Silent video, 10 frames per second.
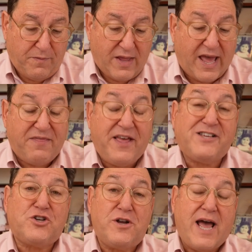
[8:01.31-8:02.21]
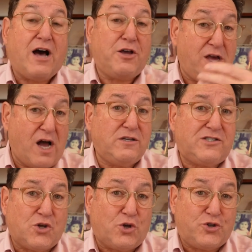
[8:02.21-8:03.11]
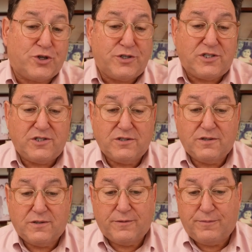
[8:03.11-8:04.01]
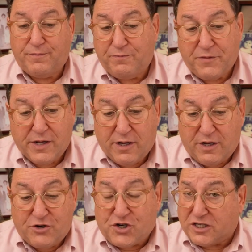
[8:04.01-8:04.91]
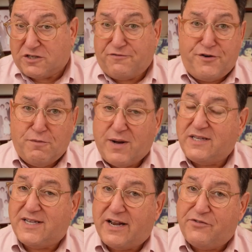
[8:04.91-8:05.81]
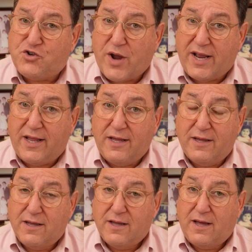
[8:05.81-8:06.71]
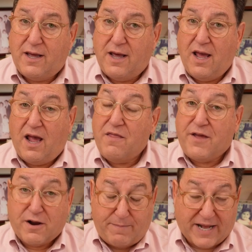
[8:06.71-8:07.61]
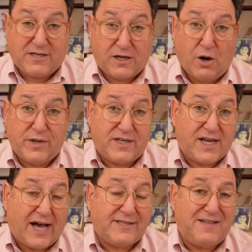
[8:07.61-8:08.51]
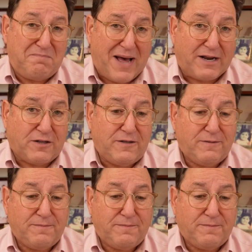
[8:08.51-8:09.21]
And these are now young soldiers, just a few months out of training, and they're about to go into Gaza in battle.